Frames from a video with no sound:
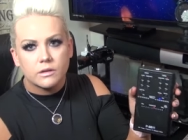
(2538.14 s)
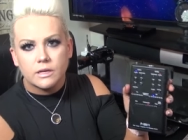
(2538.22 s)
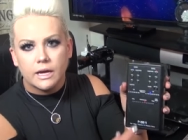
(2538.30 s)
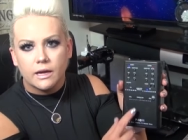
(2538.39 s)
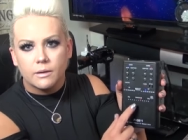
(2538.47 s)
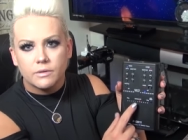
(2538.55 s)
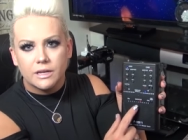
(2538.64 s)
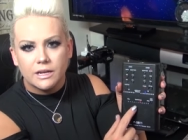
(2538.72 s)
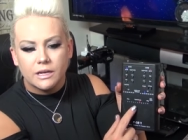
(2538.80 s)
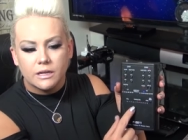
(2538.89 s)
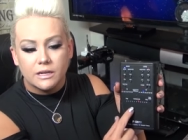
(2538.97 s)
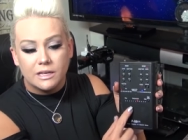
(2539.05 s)
Okay, I'm
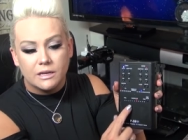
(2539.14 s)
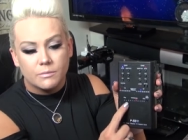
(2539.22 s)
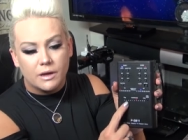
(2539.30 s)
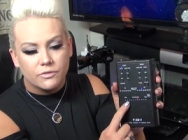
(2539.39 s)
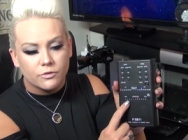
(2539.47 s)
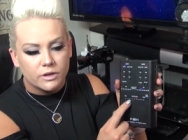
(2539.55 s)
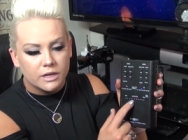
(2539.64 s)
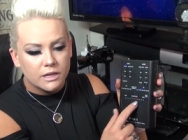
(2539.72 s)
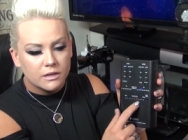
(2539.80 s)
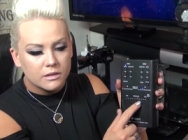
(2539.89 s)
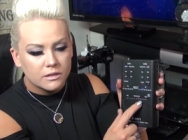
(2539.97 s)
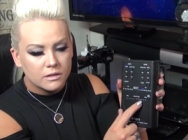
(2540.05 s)
getting an EMF
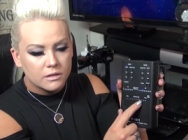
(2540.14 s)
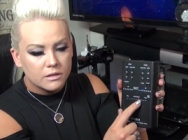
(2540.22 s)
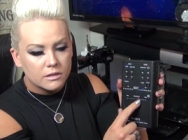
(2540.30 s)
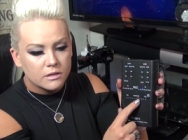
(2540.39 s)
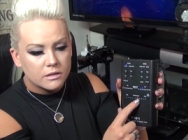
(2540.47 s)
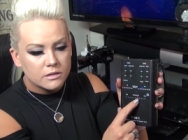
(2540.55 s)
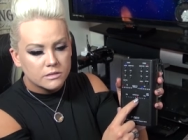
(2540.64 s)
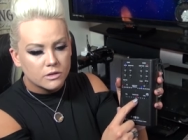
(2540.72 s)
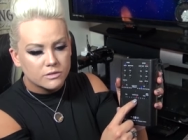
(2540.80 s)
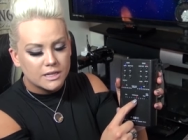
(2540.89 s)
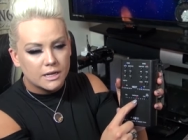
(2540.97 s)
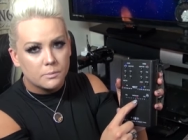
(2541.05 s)
reading. So
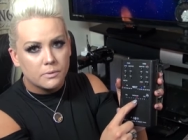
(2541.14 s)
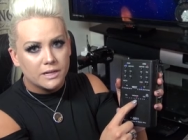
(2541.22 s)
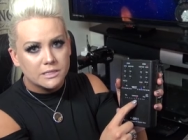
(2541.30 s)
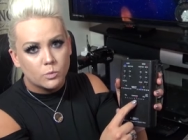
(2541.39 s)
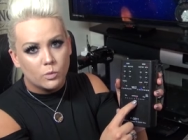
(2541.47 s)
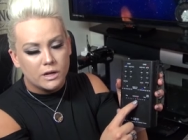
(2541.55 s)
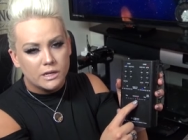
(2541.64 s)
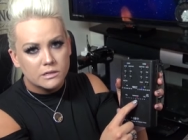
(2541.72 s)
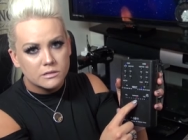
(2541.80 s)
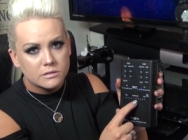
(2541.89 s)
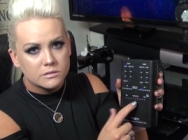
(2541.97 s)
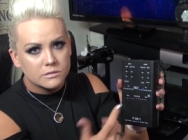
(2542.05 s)
it's at a plus
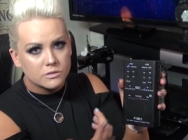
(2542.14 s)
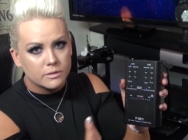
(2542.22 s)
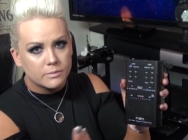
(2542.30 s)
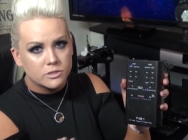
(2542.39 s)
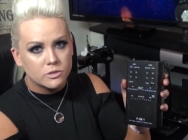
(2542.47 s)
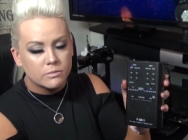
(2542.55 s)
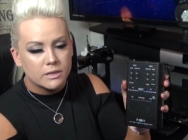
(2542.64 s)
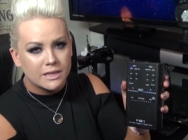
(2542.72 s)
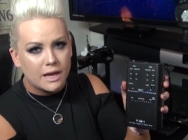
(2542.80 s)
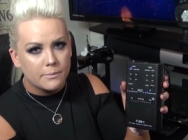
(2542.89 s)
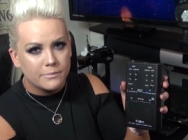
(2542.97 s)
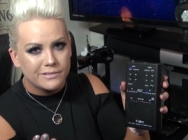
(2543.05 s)
one. So I'm assuming
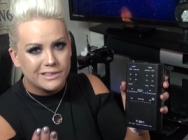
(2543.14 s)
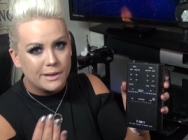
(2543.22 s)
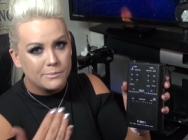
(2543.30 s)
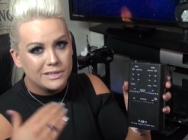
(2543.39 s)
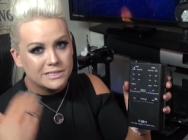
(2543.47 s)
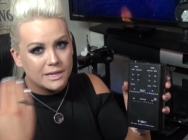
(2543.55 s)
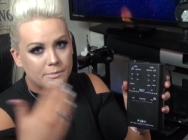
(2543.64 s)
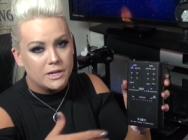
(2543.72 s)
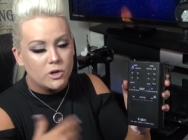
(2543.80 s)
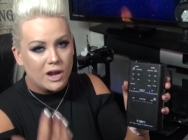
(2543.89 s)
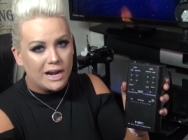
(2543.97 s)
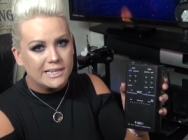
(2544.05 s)
that that means I'm
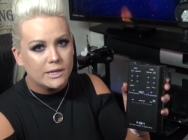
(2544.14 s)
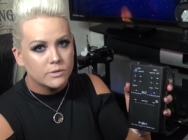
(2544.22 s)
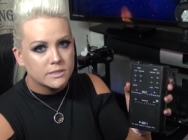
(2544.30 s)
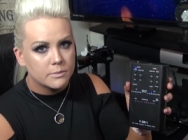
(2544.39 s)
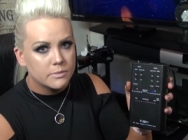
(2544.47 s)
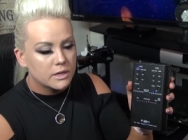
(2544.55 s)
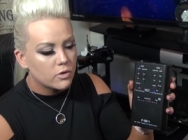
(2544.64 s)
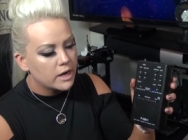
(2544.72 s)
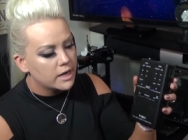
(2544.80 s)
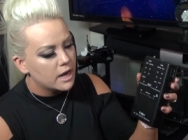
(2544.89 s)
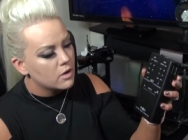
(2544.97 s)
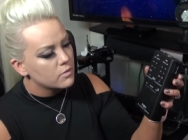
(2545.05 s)
interacting with something right
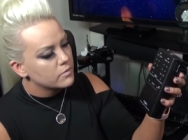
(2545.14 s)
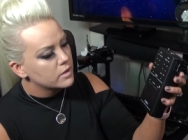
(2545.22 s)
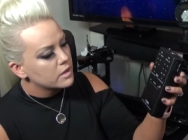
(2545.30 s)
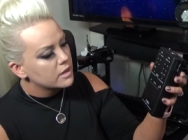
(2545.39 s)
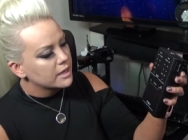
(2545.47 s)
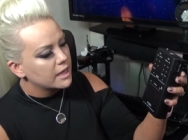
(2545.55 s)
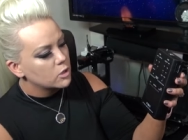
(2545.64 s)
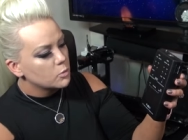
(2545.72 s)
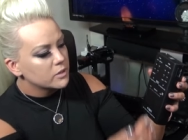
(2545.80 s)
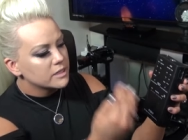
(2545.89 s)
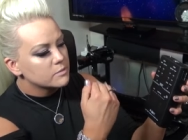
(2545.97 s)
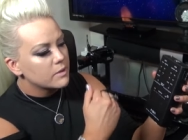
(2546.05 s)
now. Can you
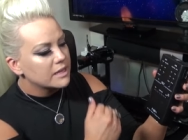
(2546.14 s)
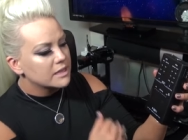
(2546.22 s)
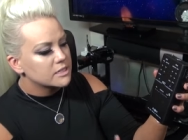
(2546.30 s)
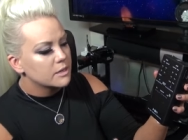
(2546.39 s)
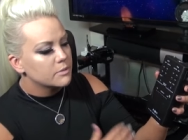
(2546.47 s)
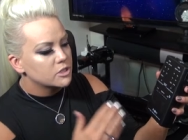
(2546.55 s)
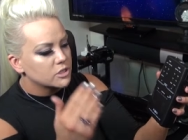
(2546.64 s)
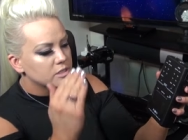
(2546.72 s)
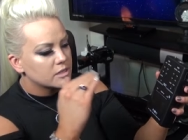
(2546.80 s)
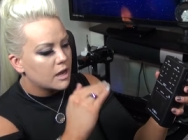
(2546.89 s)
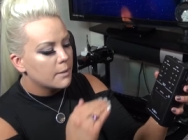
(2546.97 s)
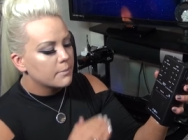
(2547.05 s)
please make the temperature
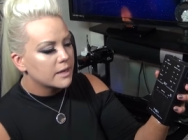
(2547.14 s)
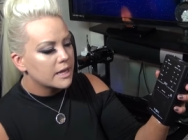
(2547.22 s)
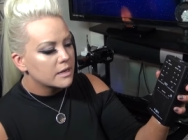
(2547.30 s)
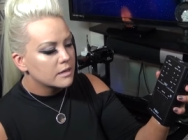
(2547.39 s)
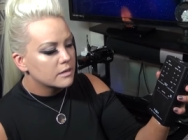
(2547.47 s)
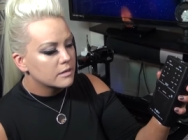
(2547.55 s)
stop again?